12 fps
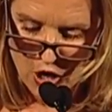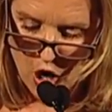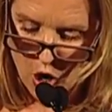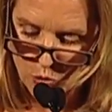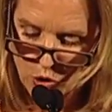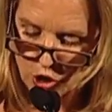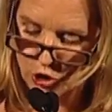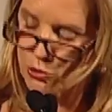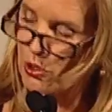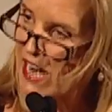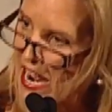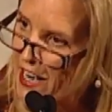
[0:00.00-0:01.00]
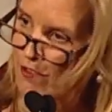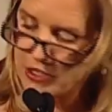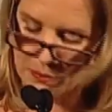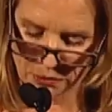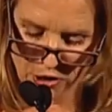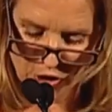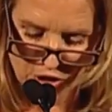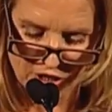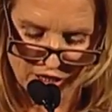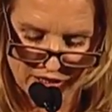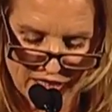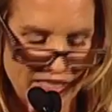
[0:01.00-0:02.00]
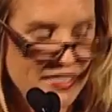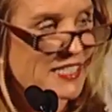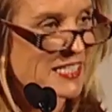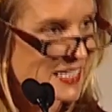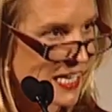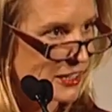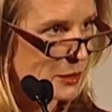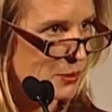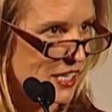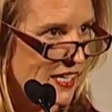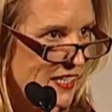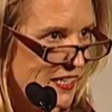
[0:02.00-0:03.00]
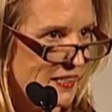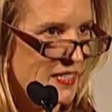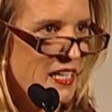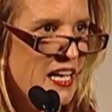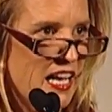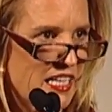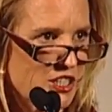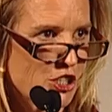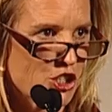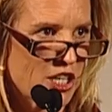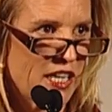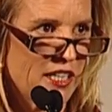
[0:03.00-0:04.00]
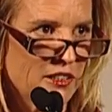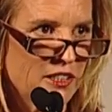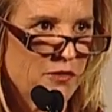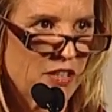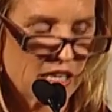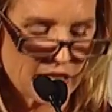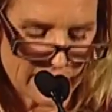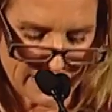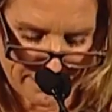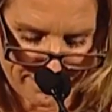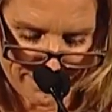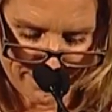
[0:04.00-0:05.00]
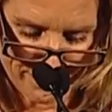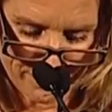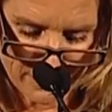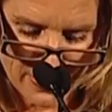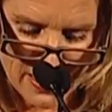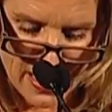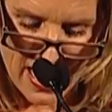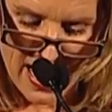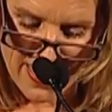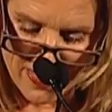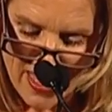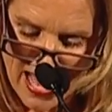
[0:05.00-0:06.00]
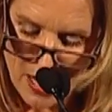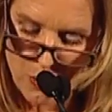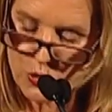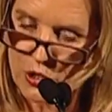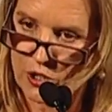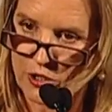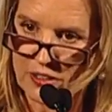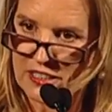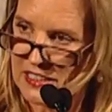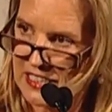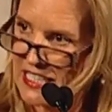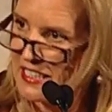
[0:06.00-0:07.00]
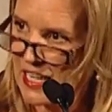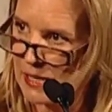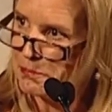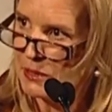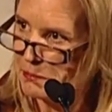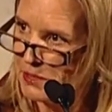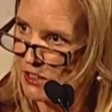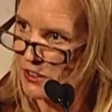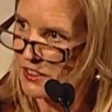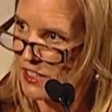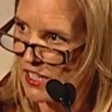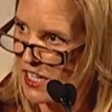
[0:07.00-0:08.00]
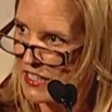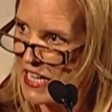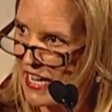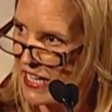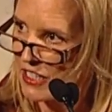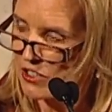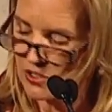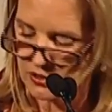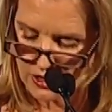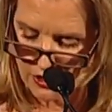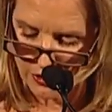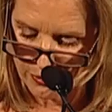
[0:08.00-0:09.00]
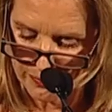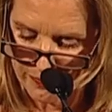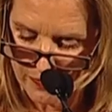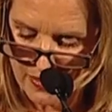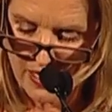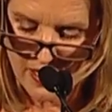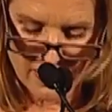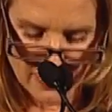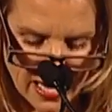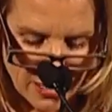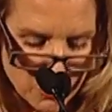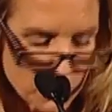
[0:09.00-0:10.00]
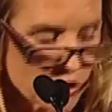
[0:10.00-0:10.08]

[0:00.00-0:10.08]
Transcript: a world where every person is celebrated as a child of God. And that world cannot be built on anger alone. That